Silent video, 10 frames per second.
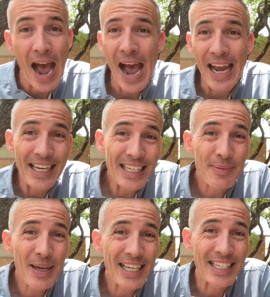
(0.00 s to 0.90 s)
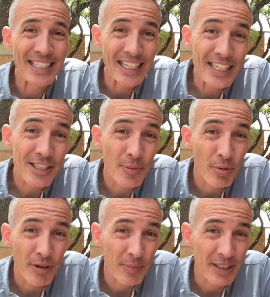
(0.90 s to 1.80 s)
I need to make a dentist
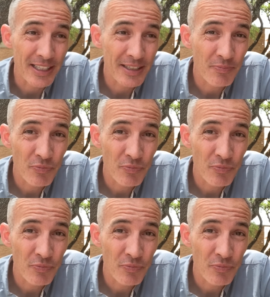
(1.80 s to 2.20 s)
appointment.